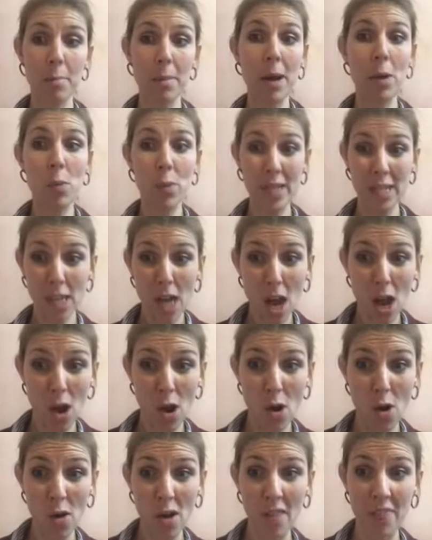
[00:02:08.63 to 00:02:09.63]
But we
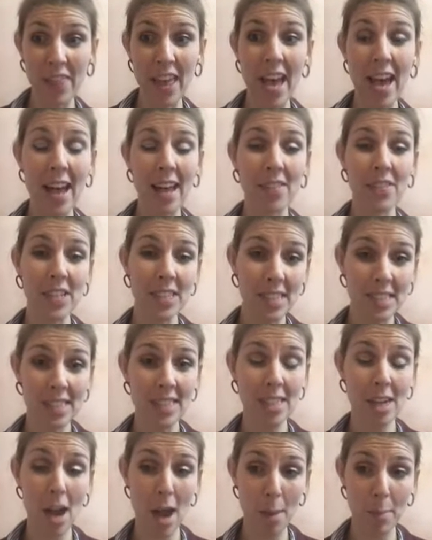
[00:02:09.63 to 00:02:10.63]
know that this is
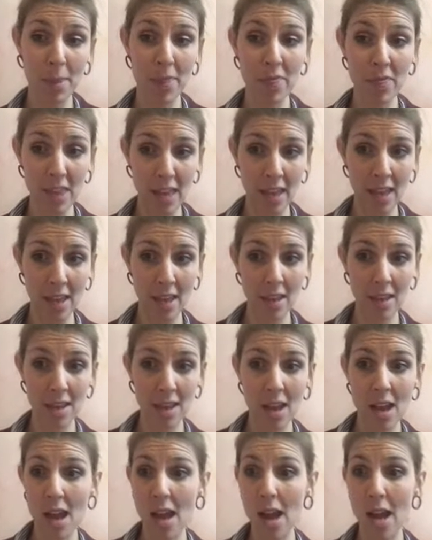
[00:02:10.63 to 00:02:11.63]
a common thing,
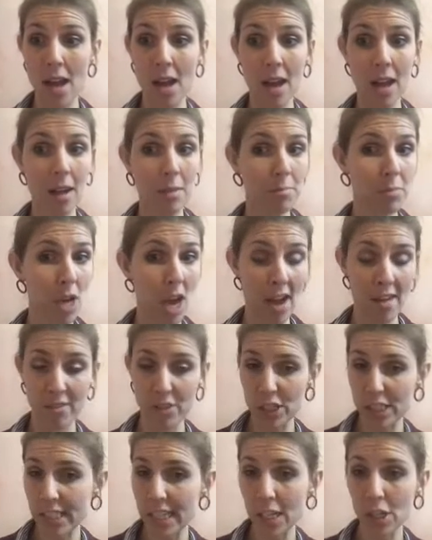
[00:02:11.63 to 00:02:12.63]
a
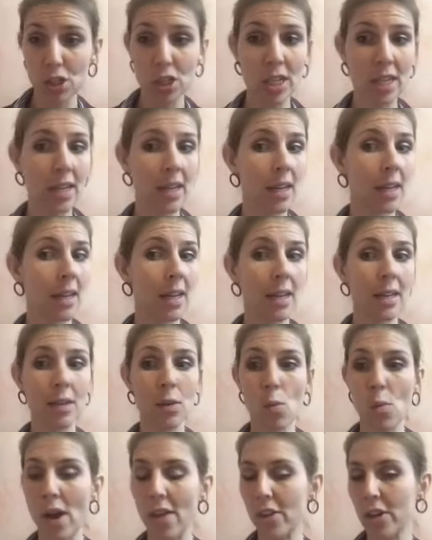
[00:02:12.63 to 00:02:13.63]

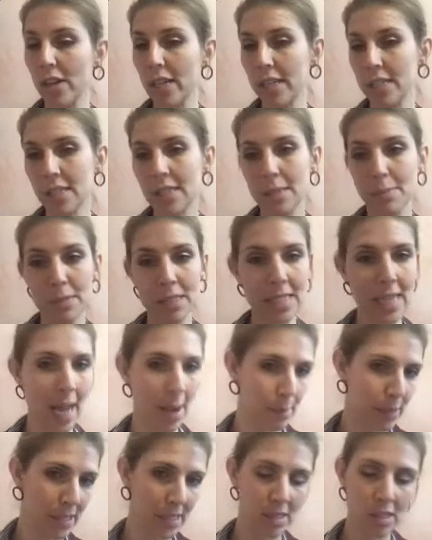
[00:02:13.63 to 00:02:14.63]
conversation, whether it's something
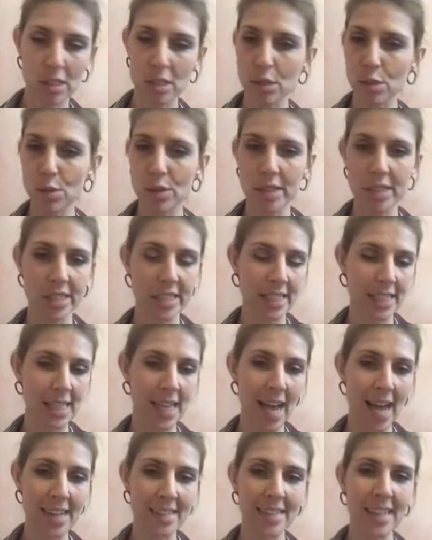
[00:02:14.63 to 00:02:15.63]
happening in the school or the
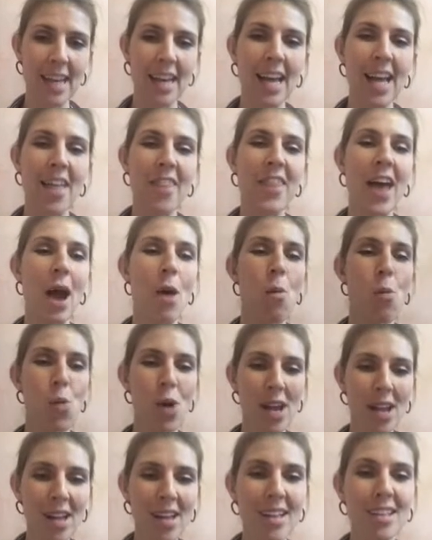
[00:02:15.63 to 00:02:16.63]
class, that
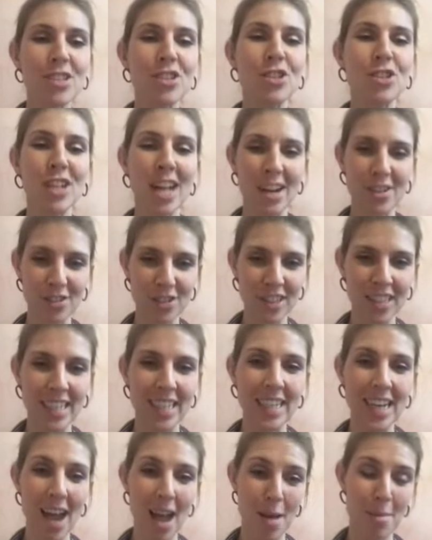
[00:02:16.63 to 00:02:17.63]
will
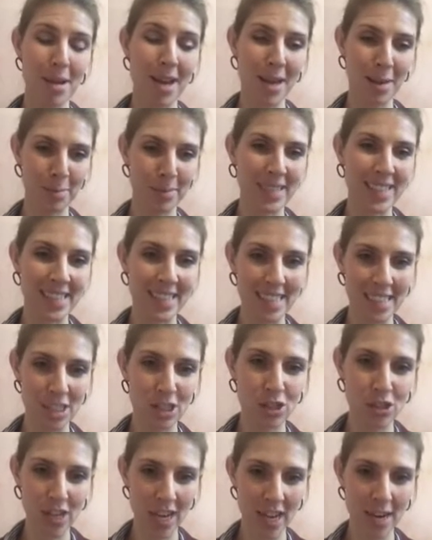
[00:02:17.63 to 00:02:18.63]
generally come up in
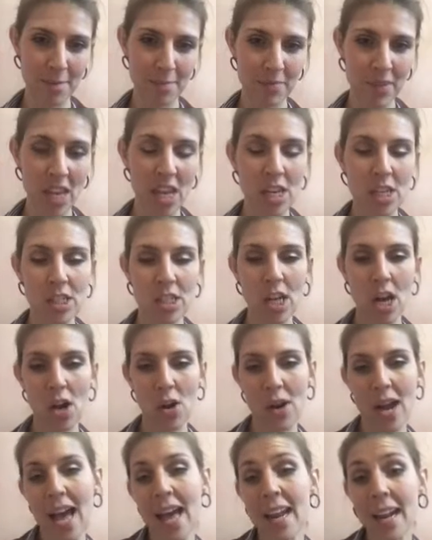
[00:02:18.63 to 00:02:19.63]
6th grade.
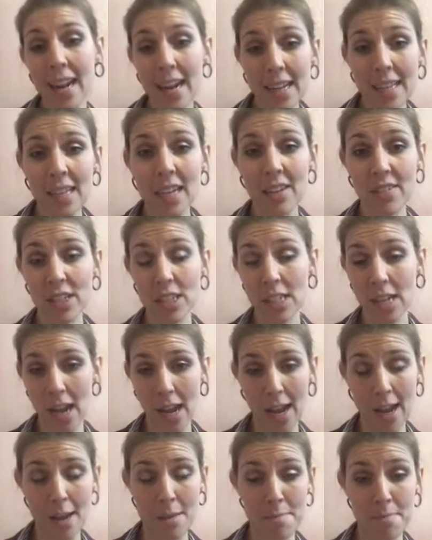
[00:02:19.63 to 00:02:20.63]
So at any given
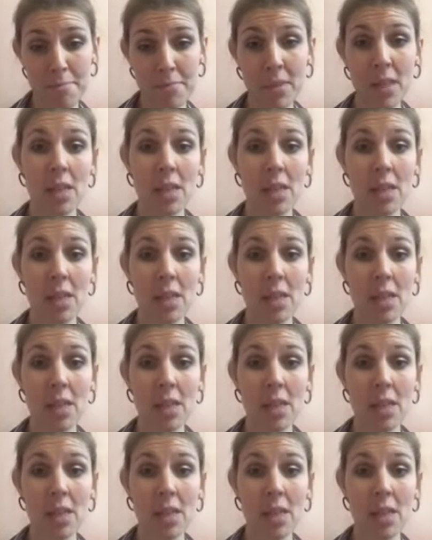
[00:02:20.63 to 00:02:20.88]
time,